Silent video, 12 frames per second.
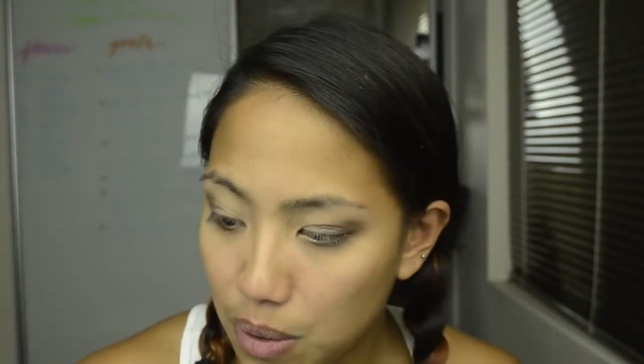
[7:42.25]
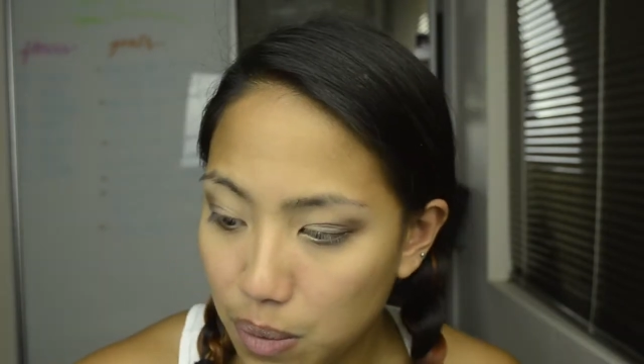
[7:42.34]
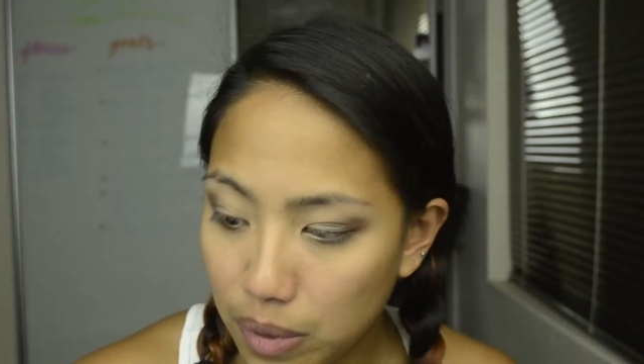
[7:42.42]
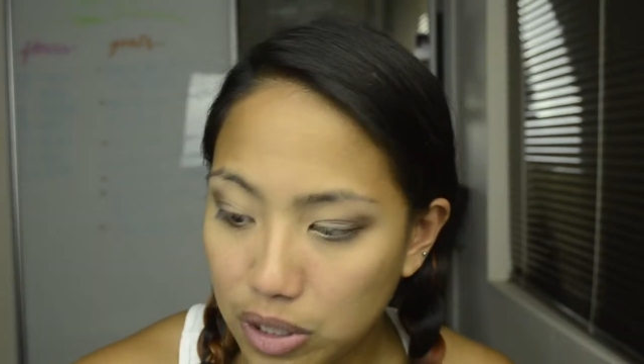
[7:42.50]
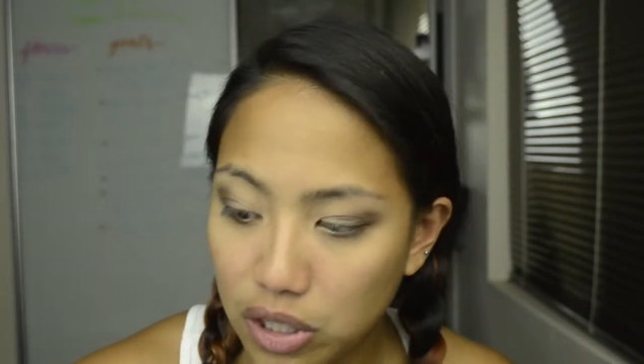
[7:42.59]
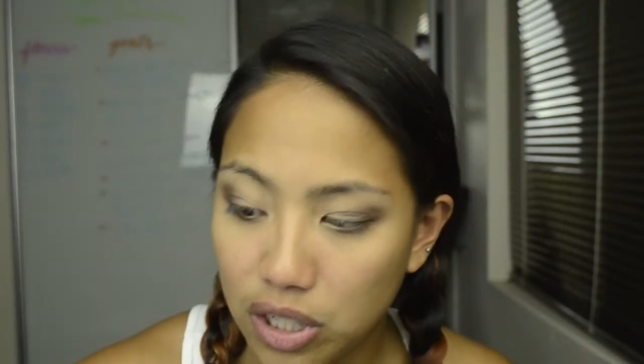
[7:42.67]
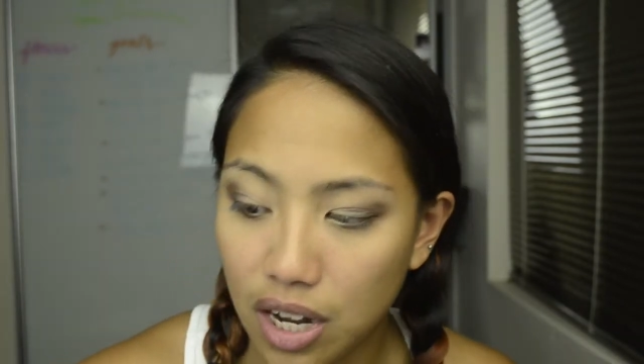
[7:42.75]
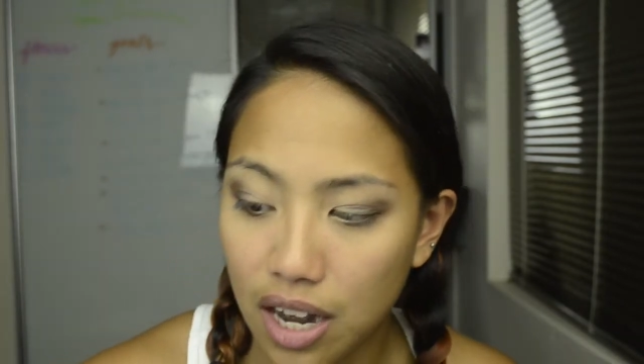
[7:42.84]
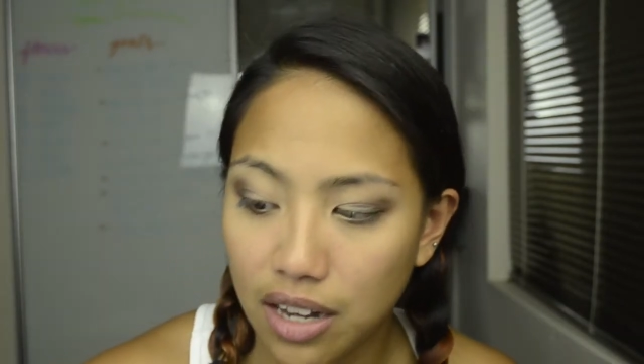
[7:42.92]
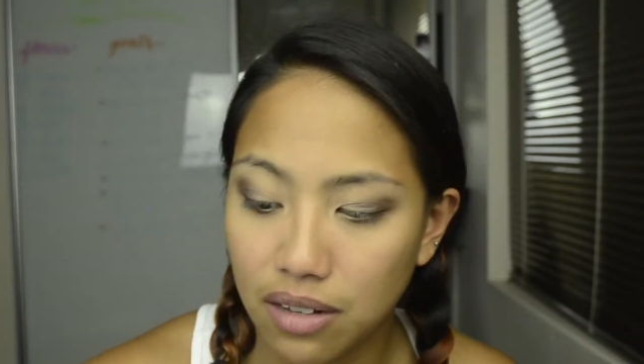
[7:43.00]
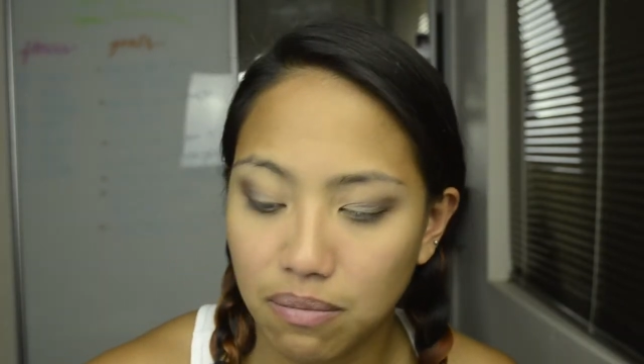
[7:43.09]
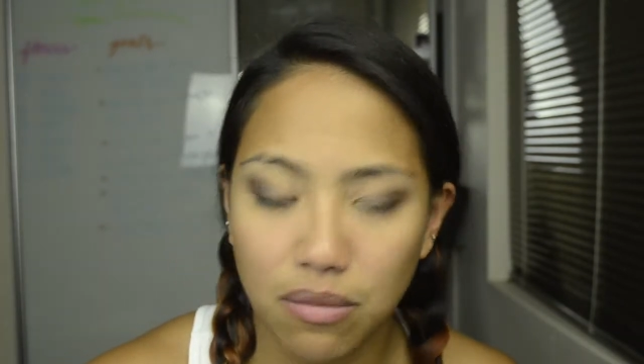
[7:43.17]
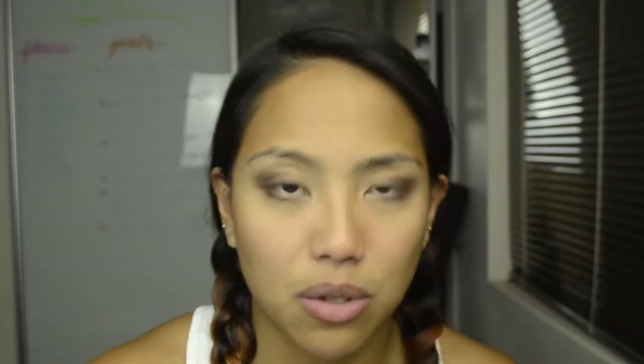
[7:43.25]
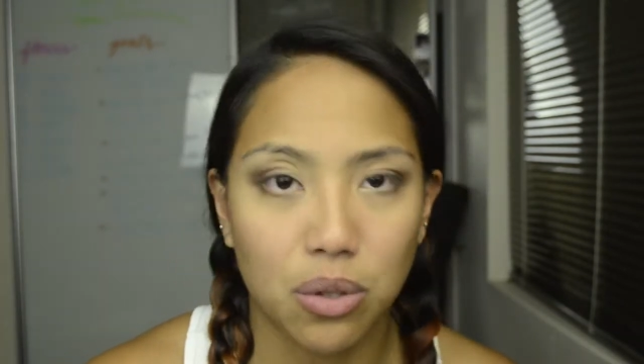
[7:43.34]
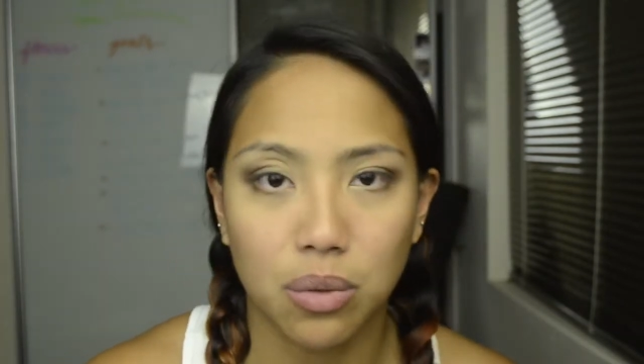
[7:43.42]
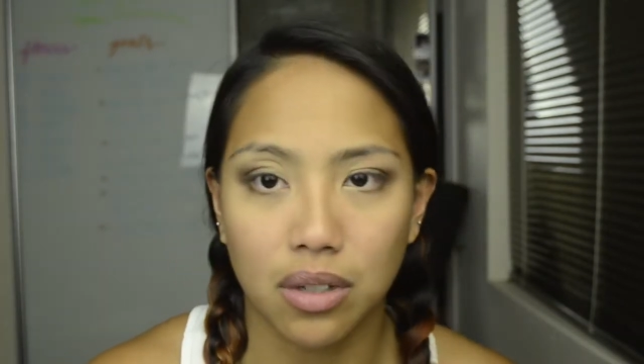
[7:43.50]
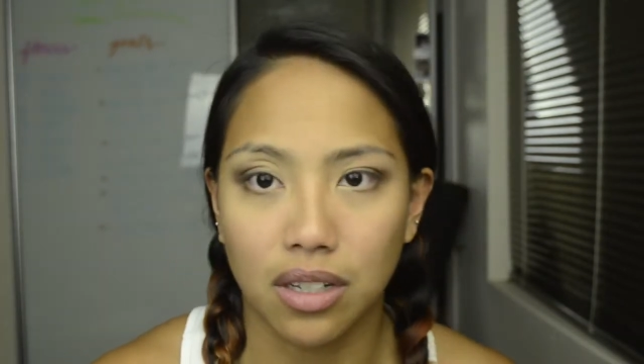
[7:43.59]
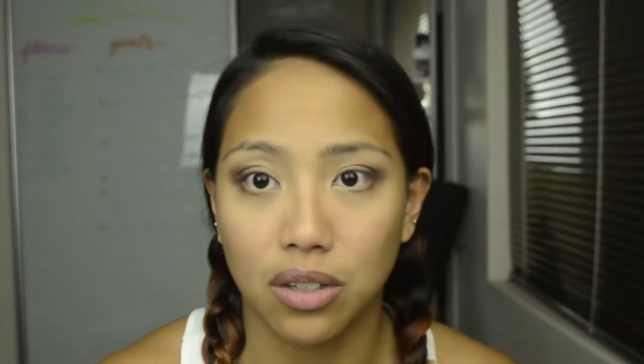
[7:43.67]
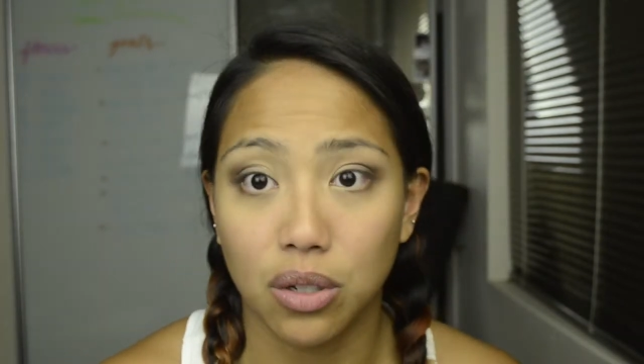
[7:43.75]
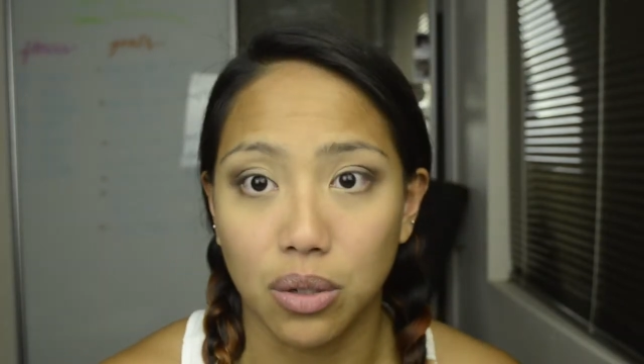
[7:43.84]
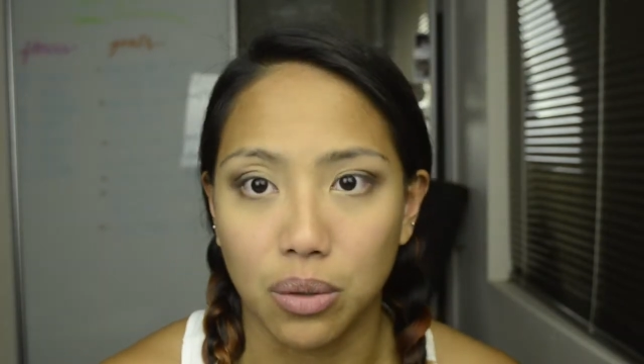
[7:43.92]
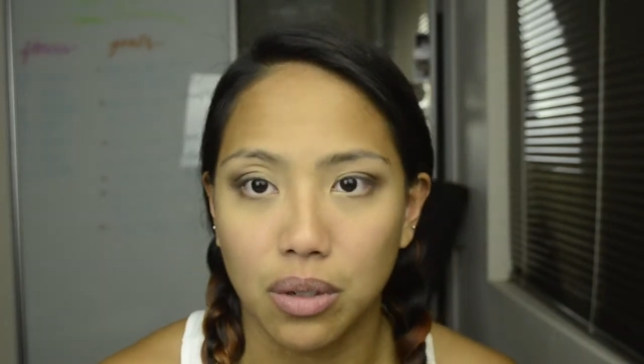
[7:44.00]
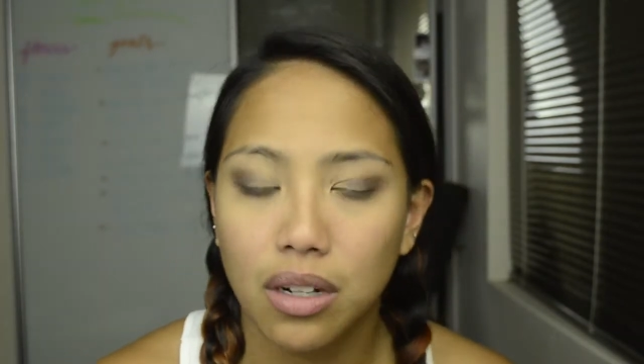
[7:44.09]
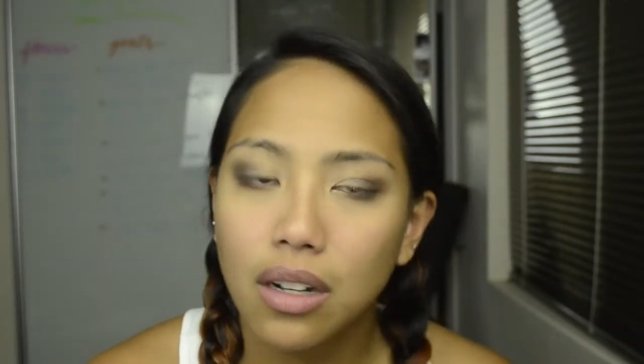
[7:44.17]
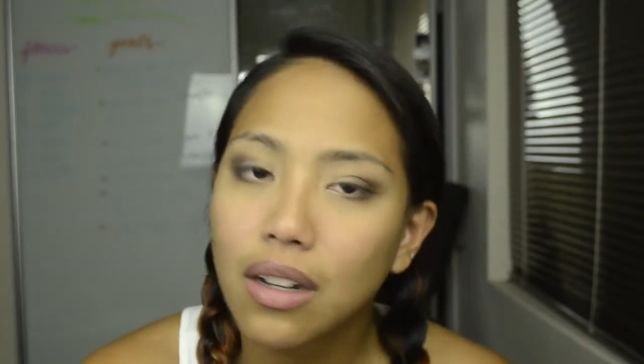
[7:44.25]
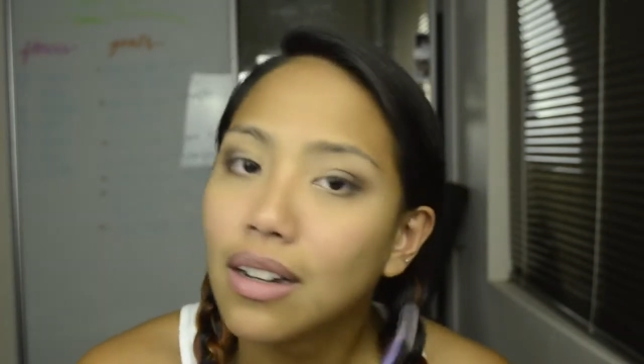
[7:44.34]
Which I usually do.